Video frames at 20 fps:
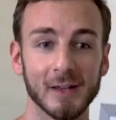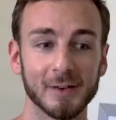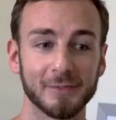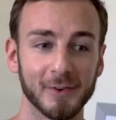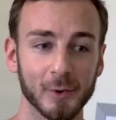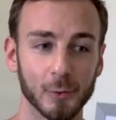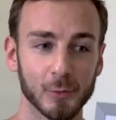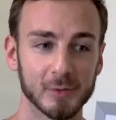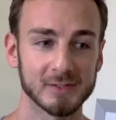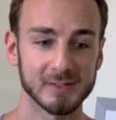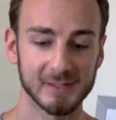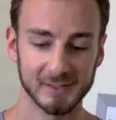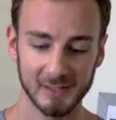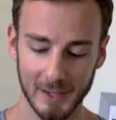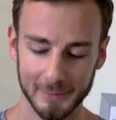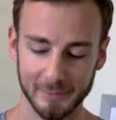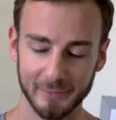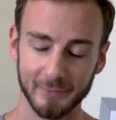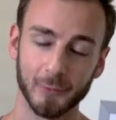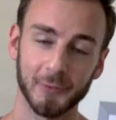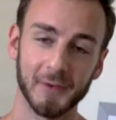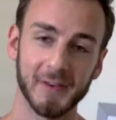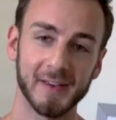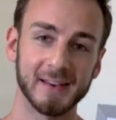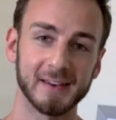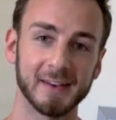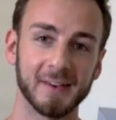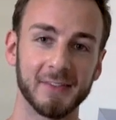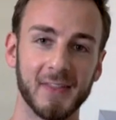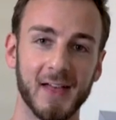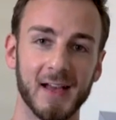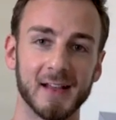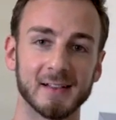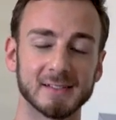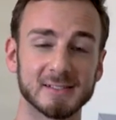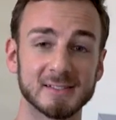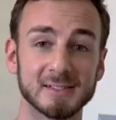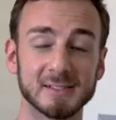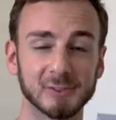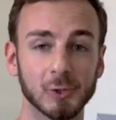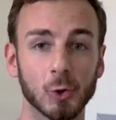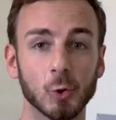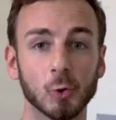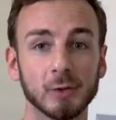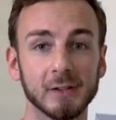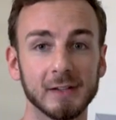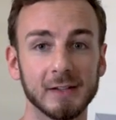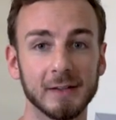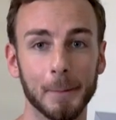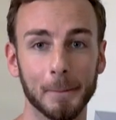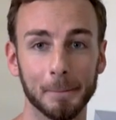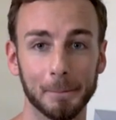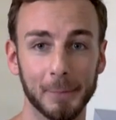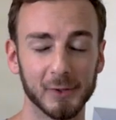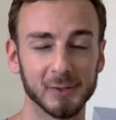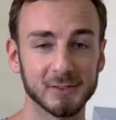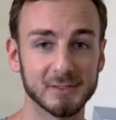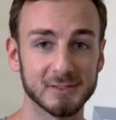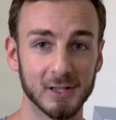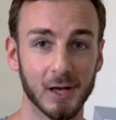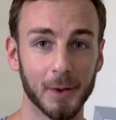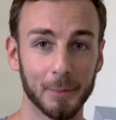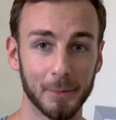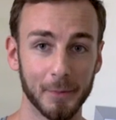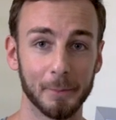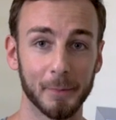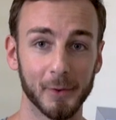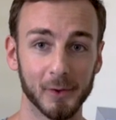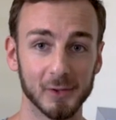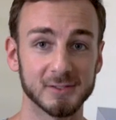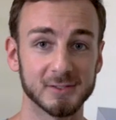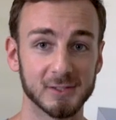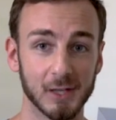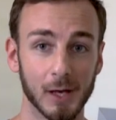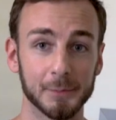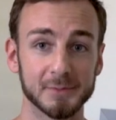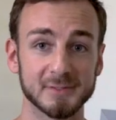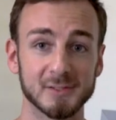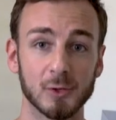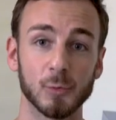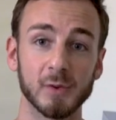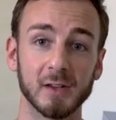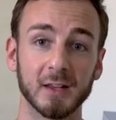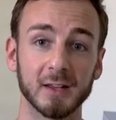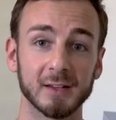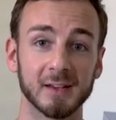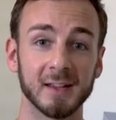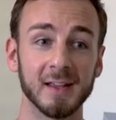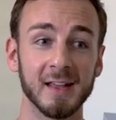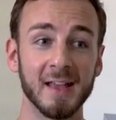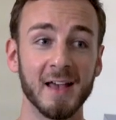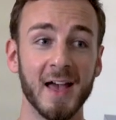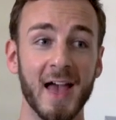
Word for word: if it was the type of rain that slowly builds up and builds up so we could